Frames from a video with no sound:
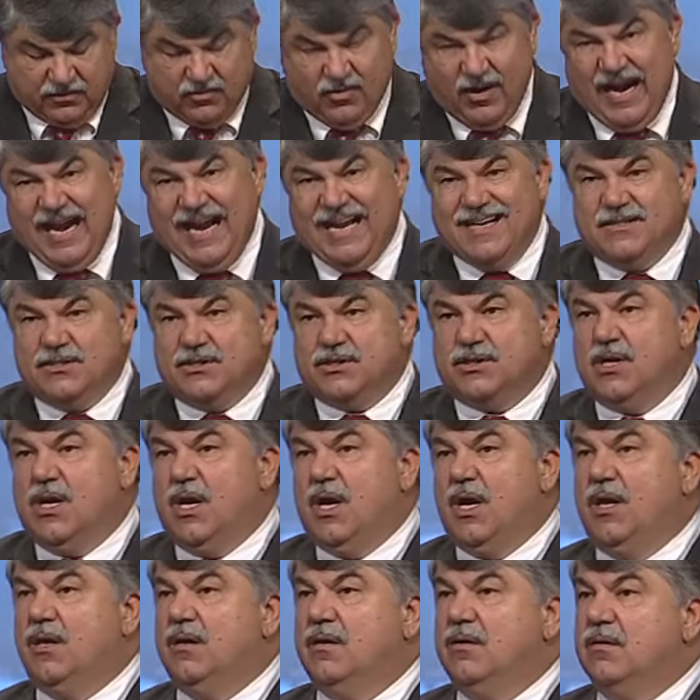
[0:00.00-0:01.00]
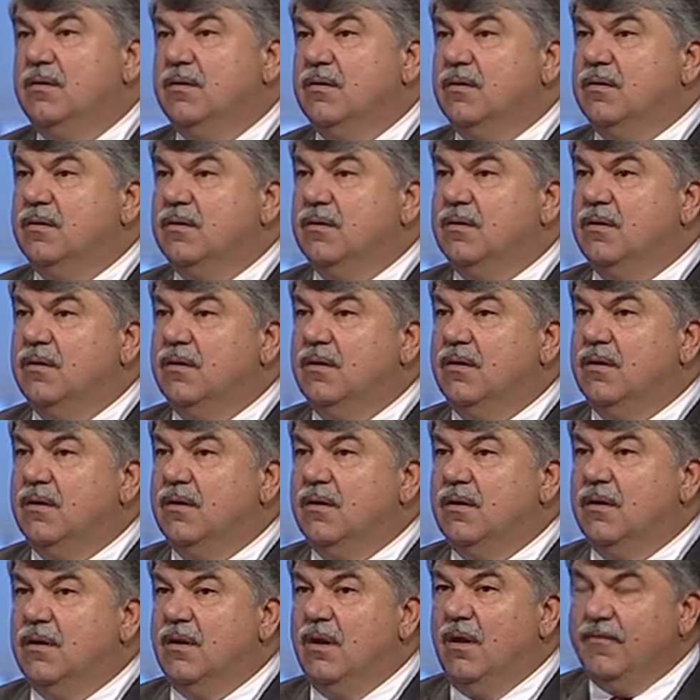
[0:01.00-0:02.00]
grandson
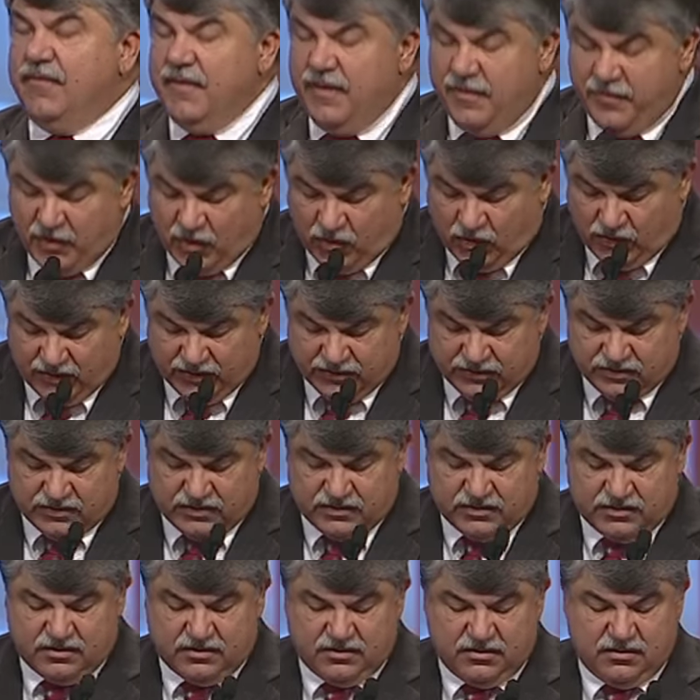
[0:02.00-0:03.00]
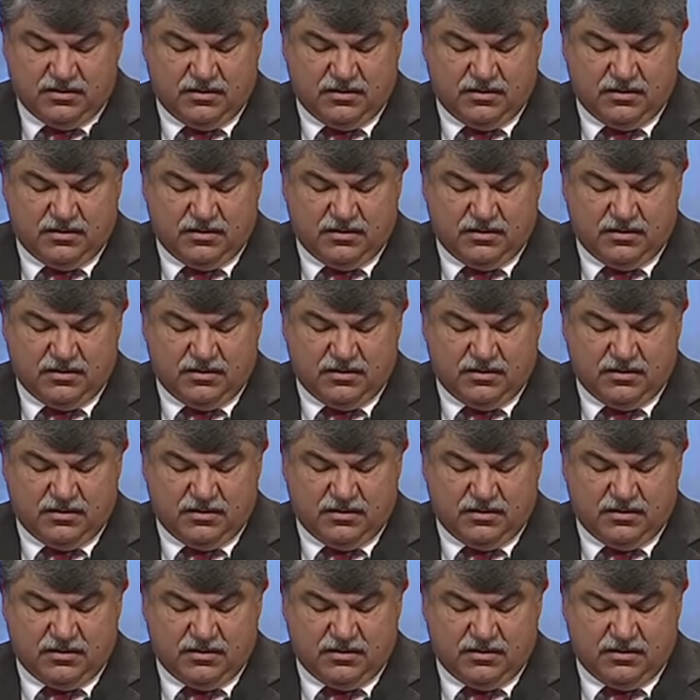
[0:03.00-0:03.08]
of immigrants,